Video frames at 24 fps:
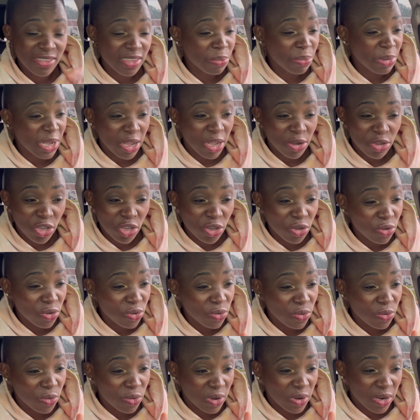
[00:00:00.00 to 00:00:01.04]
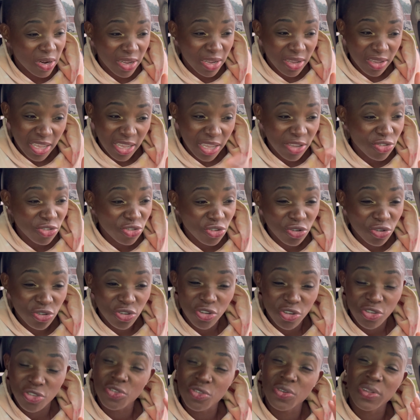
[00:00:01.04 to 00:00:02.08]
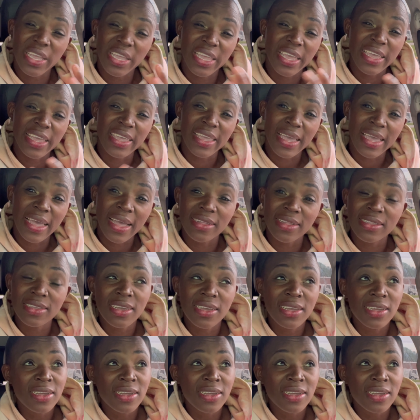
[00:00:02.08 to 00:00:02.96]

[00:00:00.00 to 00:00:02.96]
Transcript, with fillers: about you or against you just so they can get